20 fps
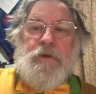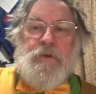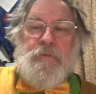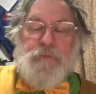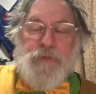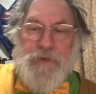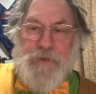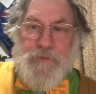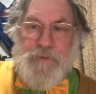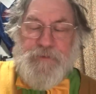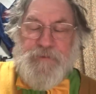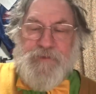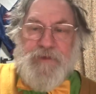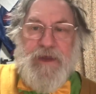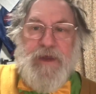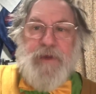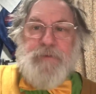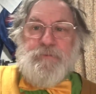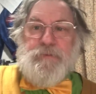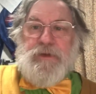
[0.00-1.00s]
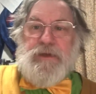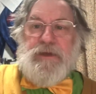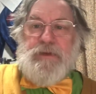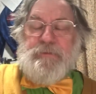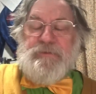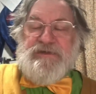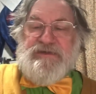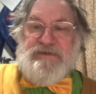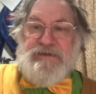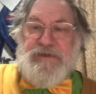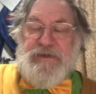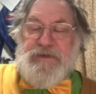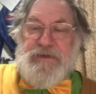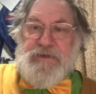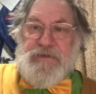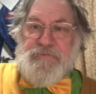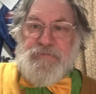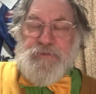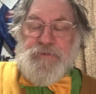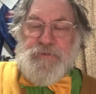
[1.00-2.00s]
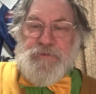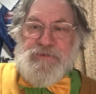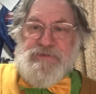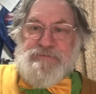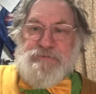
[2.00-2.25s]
Polls can be misleading, of course,